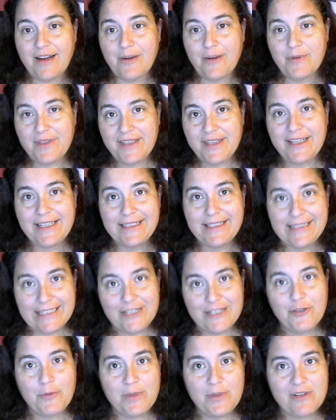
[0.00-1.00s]
would think a
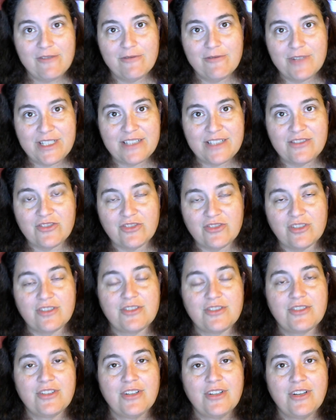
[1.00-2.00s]
little bit of
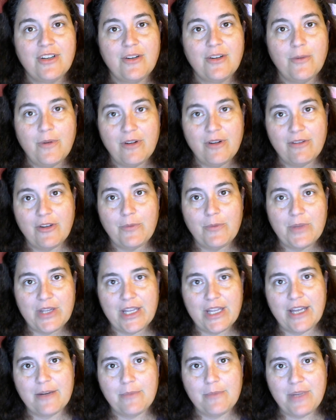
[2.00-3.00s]
research would have helped a
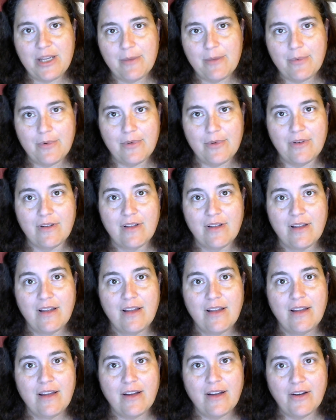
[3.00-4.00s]
lot of people
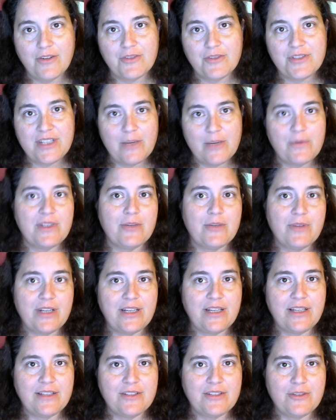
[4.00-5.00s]
understand what they were
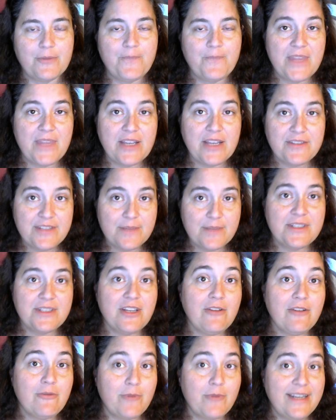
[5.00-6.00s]
getting into. Now, some
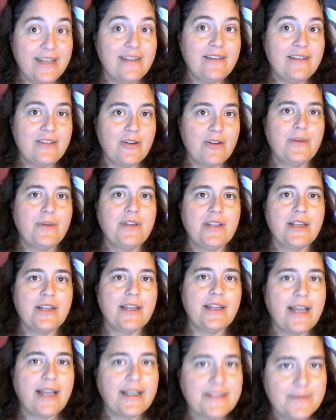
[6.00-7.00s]
stuff we didn't know until
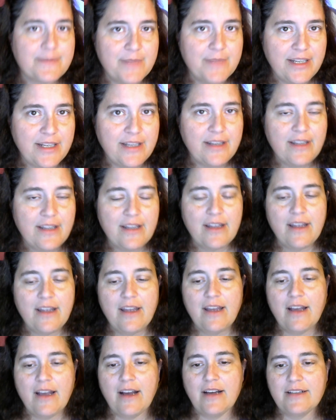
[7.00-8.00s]
the last minute.
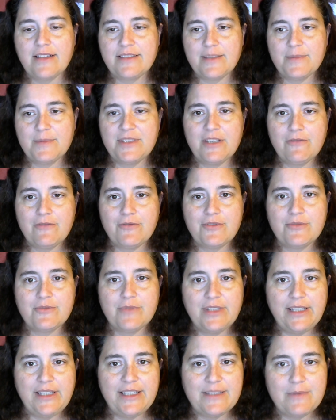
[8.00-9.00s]
Some stuff was
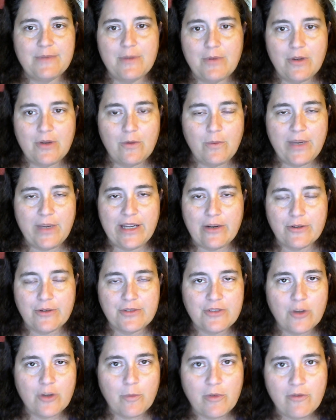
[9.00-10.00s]
released maybe a week
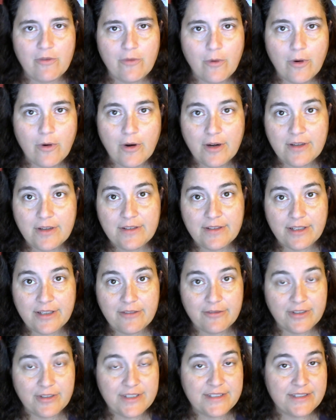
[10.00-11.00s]
or so before.
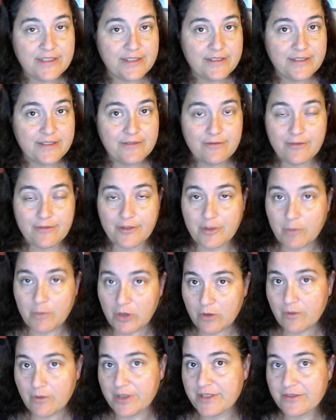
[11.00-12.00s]
Like, for instance, for the
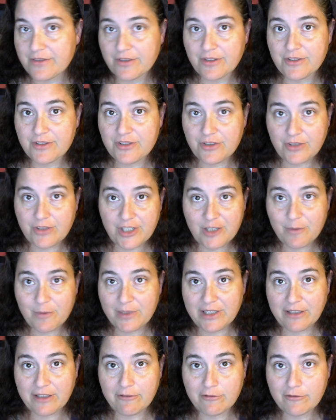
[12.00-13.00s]
Mew research, you need to
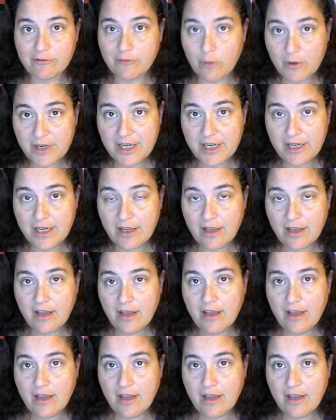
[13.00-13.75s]
be level 40.